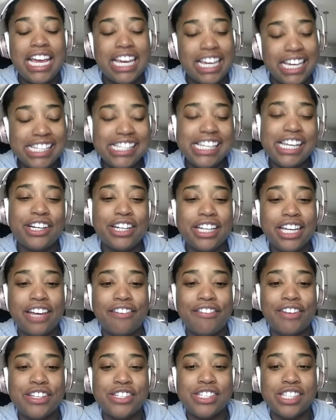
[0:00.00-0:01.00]
He's here to
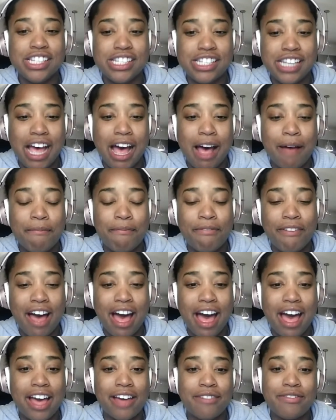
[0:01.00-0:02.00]
give us the top
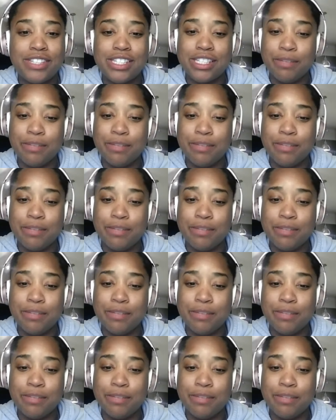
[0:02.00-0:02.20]
5,